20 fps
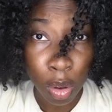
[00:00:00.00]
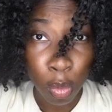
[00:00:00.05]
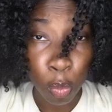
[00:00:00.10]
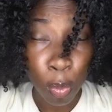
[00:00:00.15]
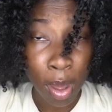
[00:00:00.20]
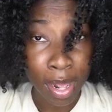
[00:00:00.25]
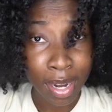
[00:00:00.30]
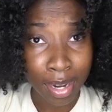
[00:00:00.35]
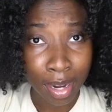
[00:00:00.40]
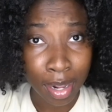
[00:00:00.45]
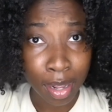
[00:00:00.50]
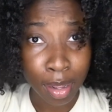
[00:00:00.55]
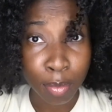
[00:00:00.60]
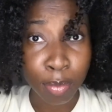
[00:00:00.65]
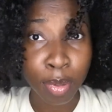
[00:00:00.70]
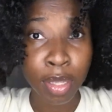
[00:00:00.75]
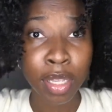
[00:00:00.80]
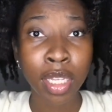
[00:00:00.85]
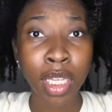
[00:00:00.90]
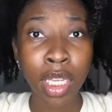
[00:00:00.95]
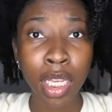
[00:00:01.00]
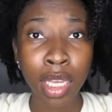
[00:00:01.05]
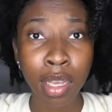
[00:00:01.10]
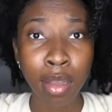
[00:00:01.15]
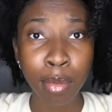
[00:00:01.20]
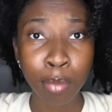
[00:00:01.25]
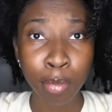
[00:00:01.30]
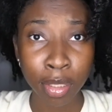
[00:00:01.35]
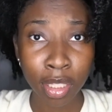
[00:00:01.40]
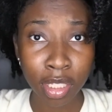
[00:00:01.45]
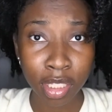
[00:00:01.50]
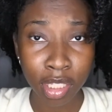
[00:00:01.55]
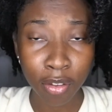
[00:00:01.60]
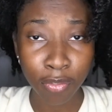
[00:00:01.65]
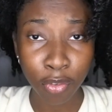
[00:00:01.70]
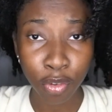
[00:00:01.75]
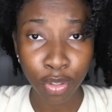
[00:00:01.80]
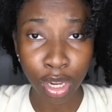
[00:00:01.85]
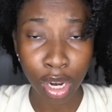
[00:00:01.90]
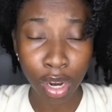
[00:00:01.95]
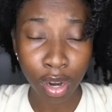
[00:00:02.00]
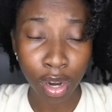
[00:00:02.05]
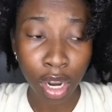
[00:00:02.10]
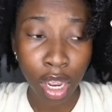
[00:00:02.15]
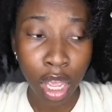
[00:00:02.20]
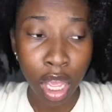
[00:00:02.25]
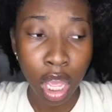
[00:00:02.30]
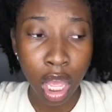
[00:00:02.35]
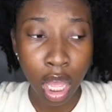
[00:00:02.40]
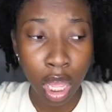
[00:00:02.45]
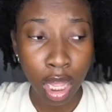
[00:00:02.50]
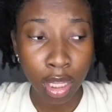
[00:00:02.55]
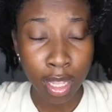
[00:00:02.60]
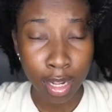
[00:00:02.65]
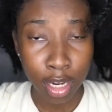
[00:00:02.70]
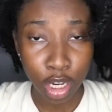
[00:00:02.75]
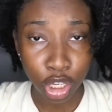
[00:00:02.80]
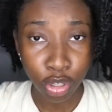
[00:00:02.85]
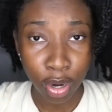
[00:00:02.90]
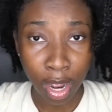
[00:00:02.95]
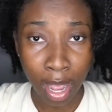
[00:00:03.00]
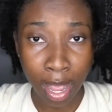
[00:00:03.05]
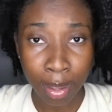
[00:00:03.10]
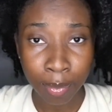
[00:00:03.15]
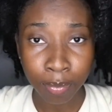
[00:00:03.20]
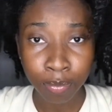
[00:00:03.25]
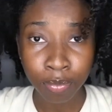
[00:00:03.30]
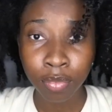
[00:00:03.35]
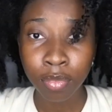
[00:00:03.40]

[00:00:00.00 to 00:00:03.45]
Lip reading: wet it up, put the stuff on there, let it dry,